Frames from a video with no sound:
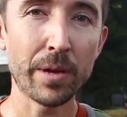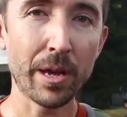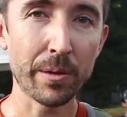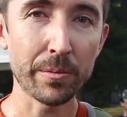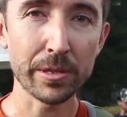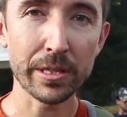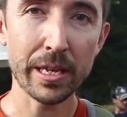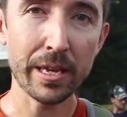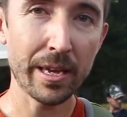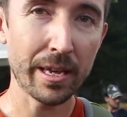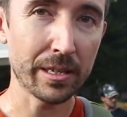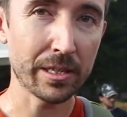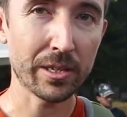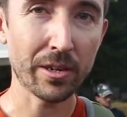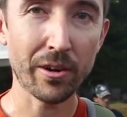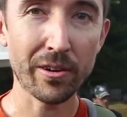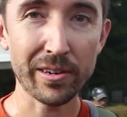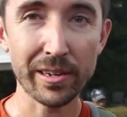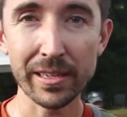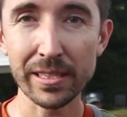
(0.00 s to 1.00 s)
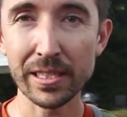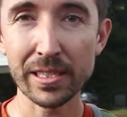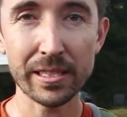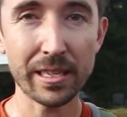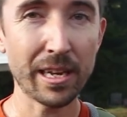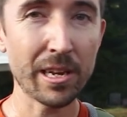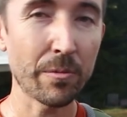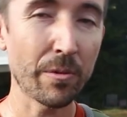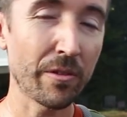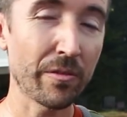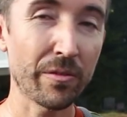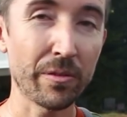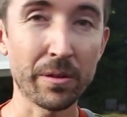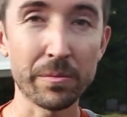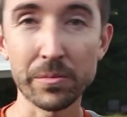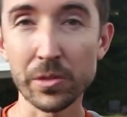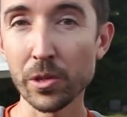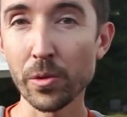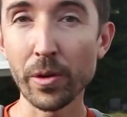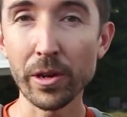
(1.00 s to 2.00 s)
be able to hit targets anywhere
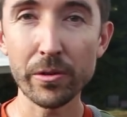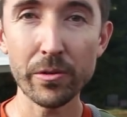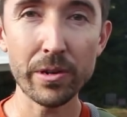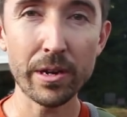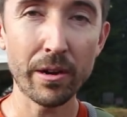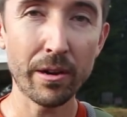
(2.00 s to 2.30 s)
from 200